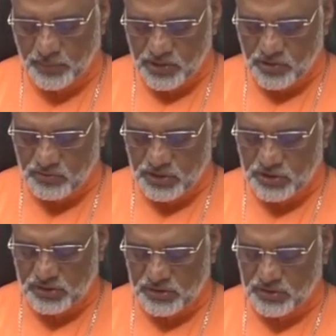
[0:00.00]
of the
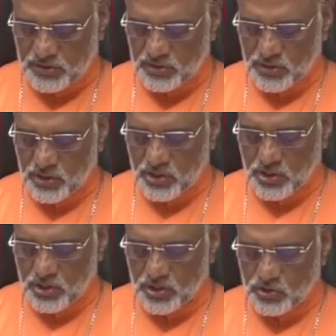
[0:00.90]
church
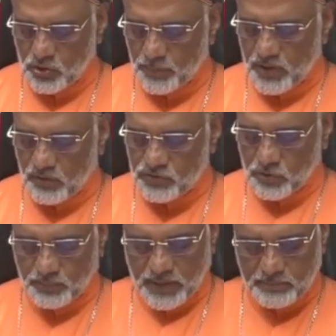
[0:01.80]
should be of
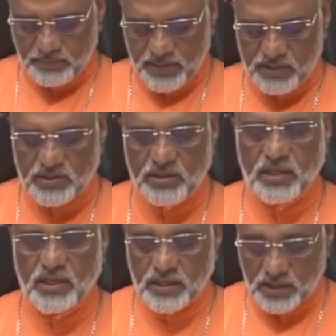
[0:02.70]
supreme personal
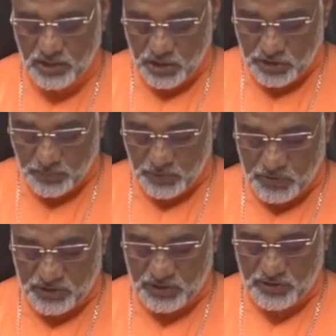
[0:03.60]

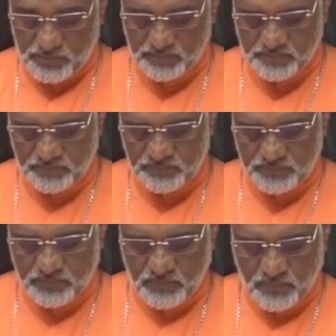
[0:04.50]
disposition.
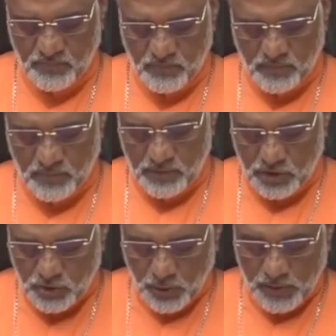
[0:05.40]

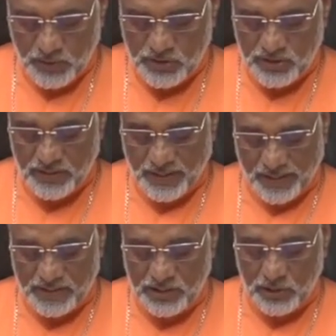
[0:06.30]
The
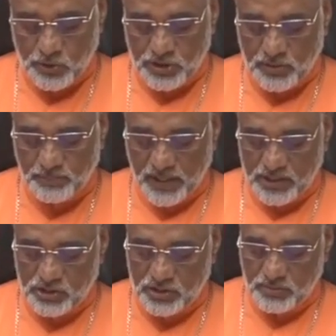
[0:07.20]
resolution
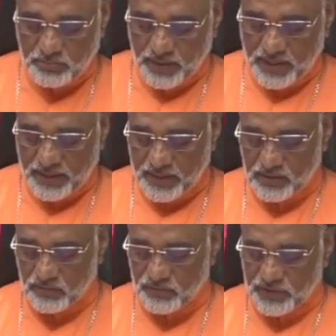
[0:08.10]
passed by the
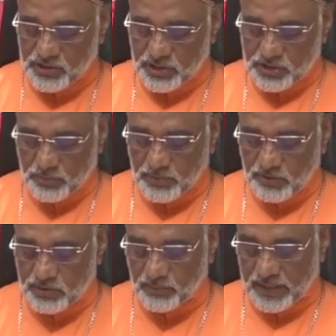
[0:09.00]
First Assembly of the
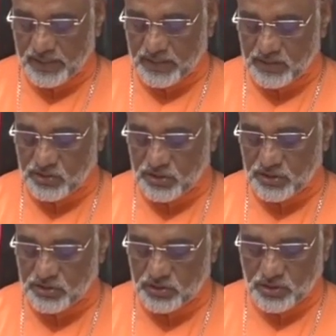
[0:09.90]
Malangara Church
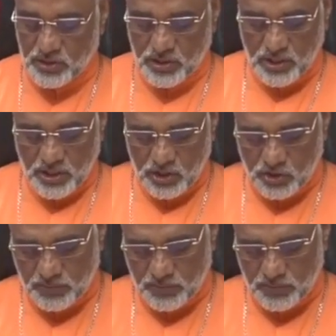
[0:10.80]
to be an